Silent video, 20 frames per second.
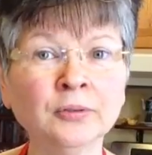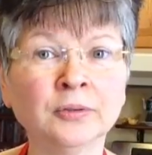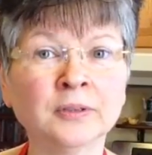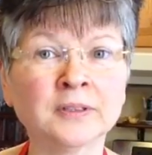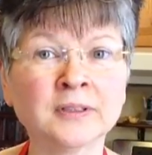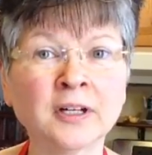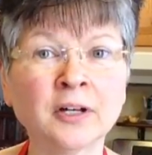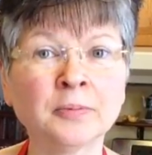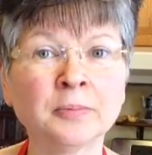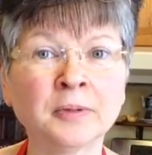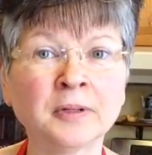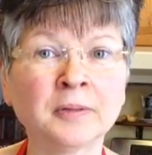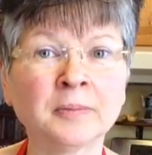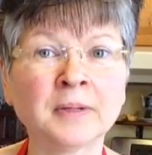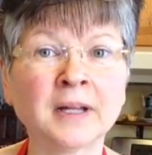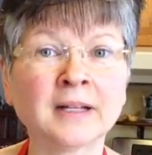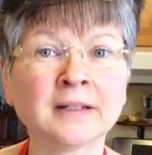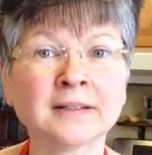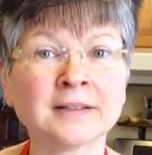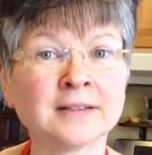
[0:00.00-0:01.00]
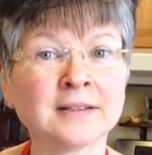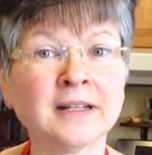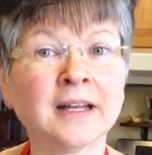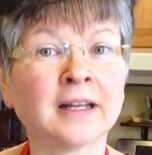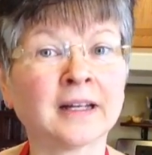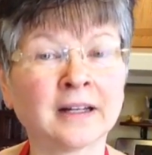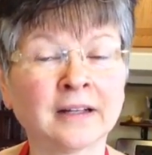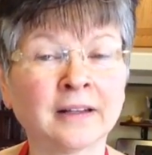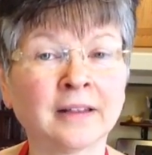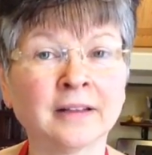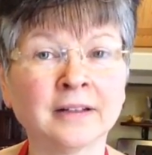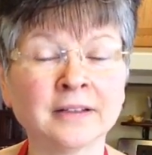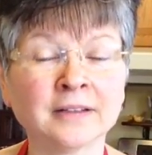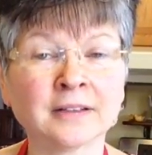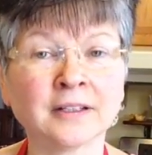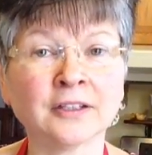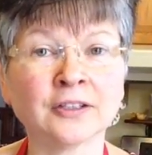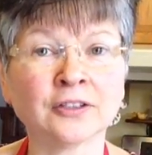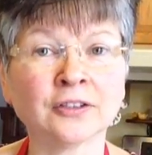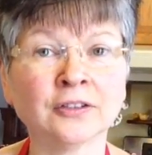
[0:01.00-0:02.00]
It's helping them not to snack on things
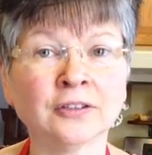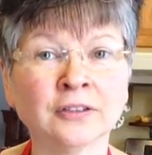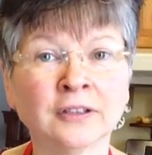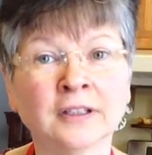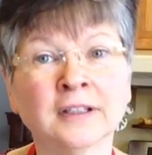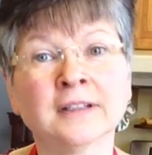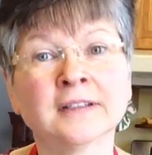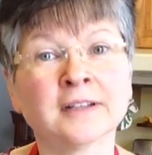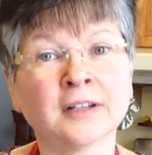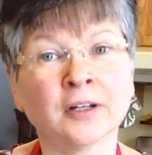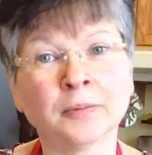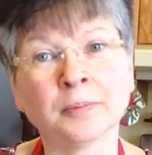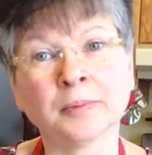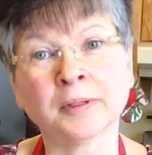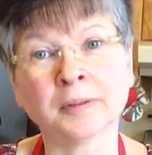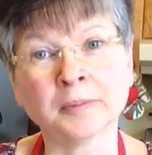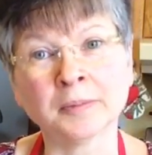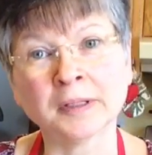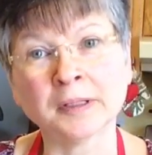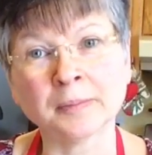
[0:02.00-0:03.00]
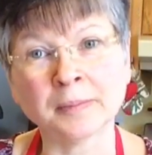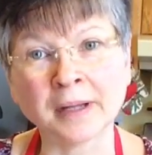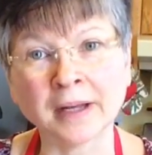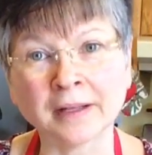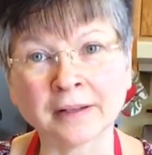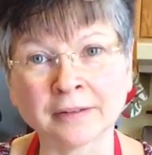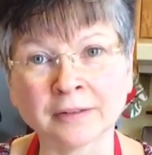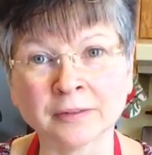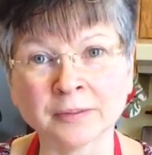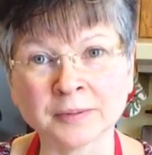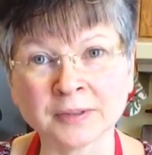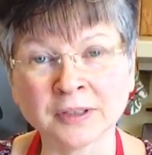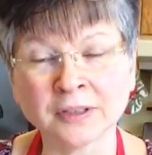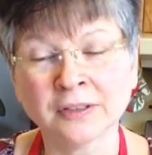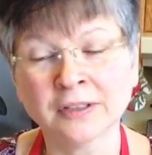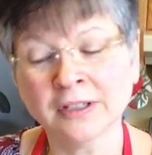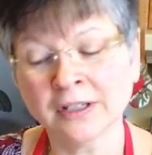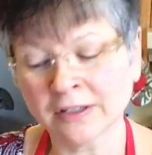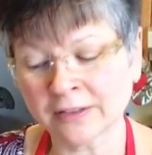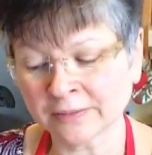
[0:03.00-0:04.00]
they shouldn't, and it's helping them in the bathroom. So,
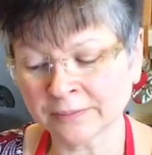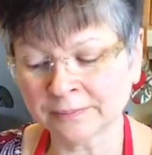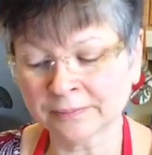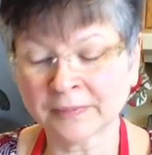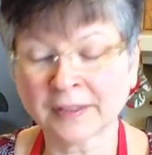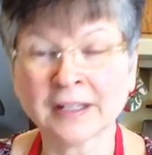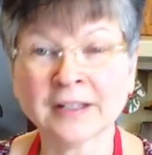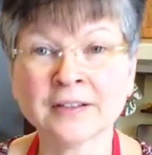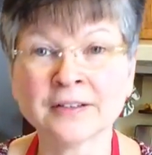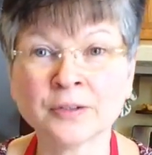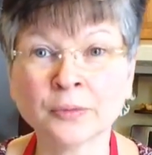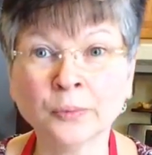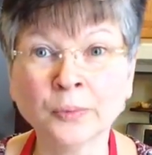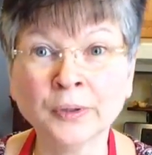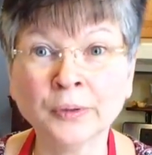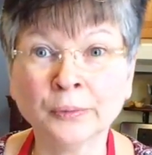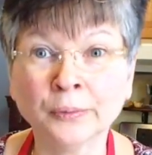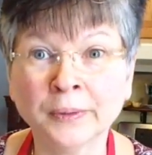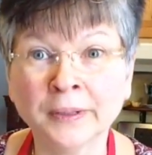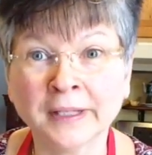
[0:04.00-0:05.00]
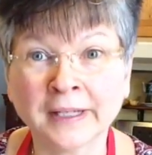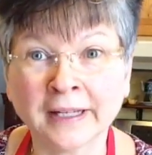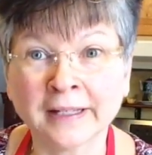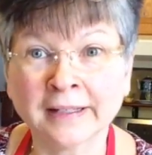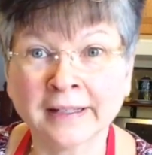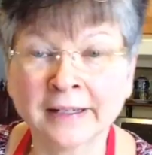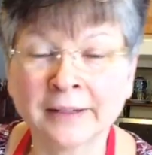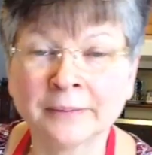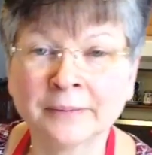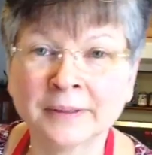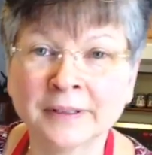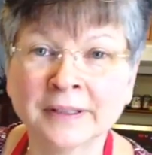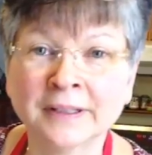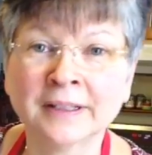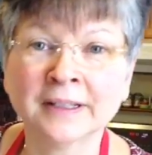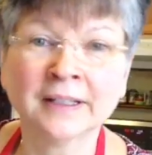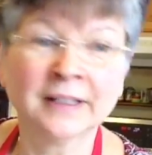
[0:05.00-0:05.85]
it's a win-win on that one.